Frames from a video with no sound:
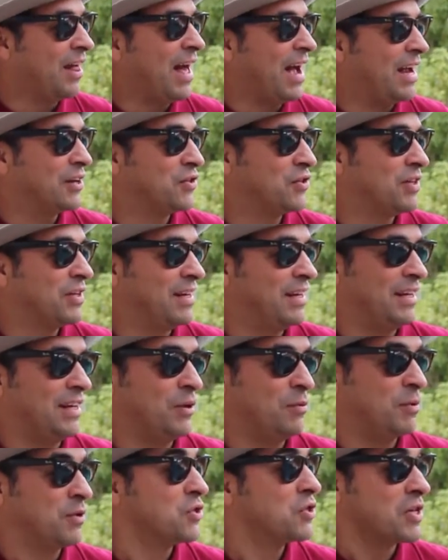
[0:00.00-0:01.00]
Yeah, The Clash.
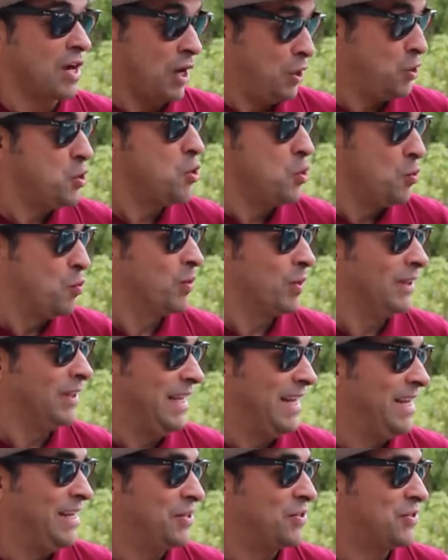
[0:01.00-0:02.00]
And it was a
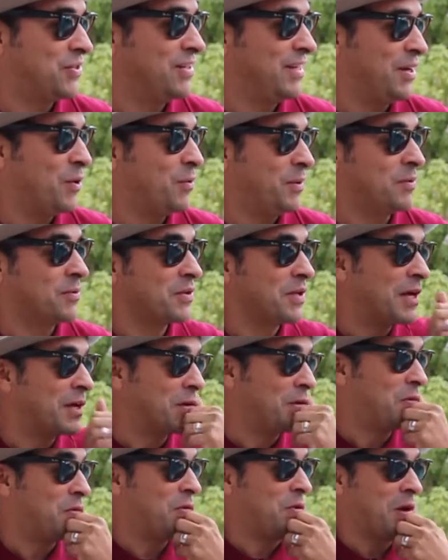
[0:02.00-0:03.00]
new release. You know, it
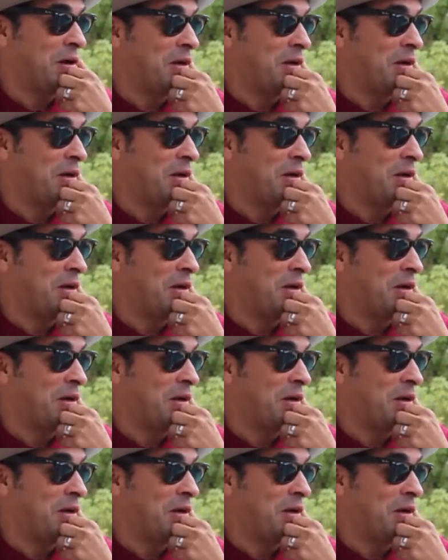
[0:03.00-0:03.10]
was like